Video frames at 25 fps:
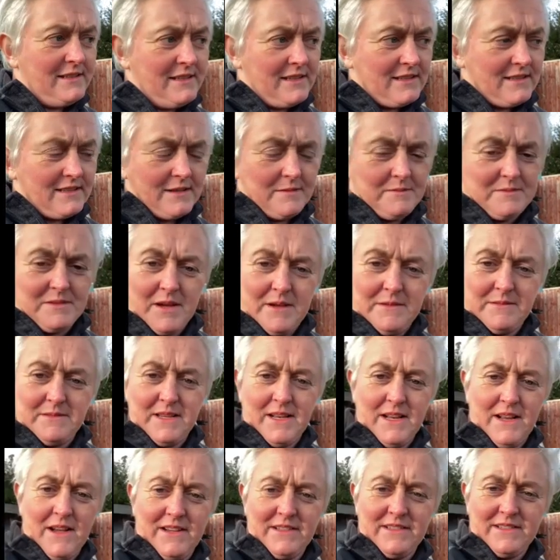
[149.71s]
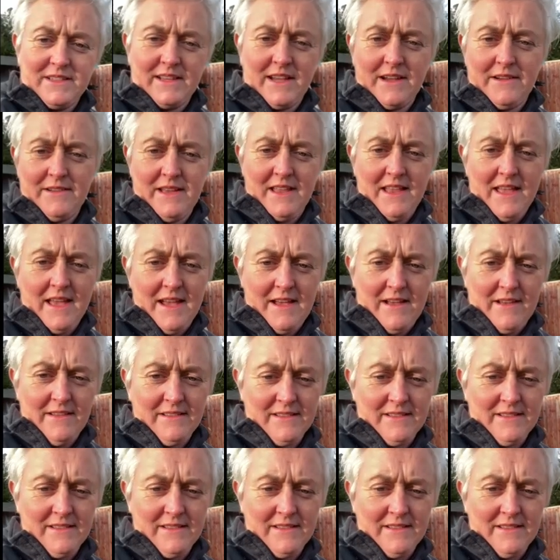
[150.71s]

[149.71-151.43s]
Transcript: because sometimes they like to go in there,